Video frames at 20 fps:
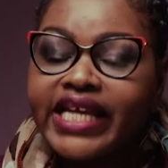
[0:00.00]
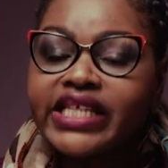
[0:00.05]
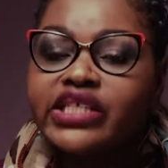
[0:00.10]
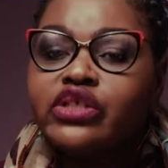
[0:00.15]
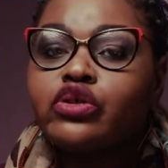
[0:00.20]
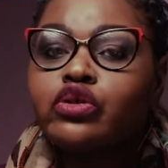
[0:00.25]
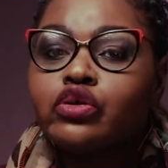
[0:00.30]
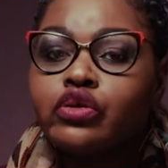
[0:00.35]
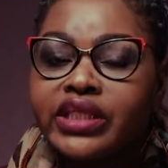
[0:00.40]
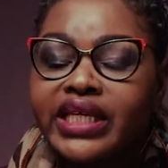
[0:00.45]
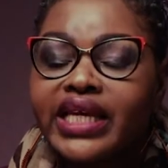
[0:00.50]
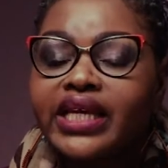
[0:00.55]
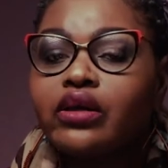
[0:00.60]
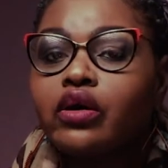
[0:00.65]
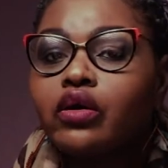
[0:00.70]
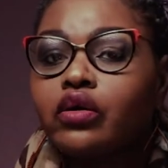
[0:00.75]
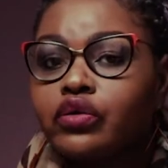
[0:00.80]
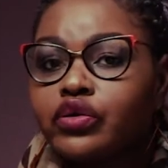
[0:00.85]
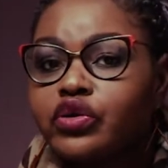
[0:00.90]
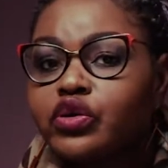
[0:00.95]
and you
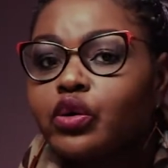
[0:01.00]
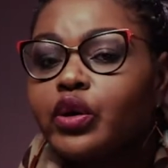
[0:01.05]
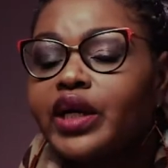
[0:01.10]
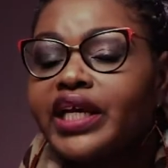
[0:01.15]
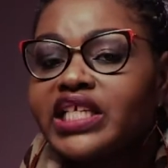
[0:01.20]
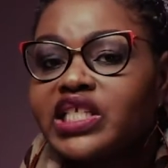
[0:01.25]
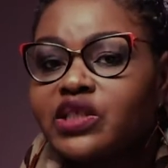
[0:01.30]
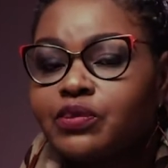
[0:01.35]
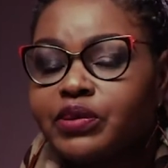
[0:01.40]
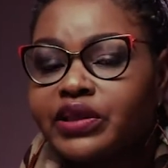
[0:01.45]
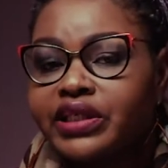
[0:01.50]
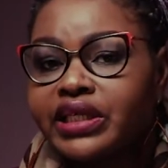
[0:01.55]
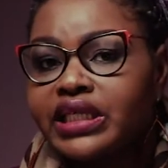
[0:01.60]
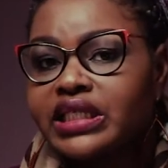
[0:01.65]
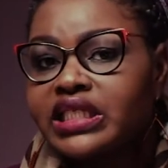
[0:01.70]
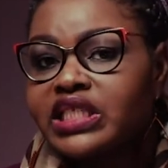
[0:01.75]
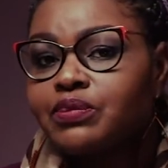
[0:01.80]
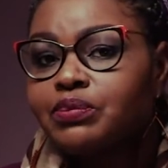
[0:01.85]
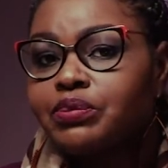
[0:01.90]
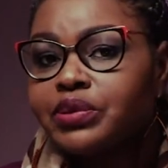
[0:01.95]
can also experience